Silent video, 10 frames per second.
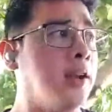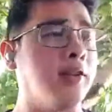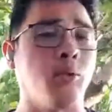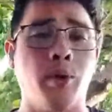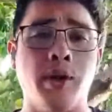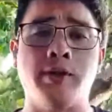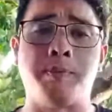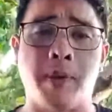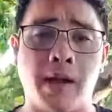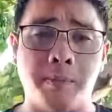in this world
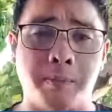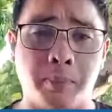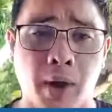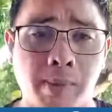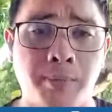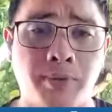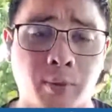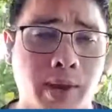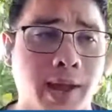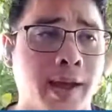of problems
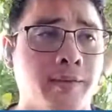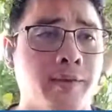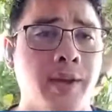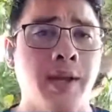that we have,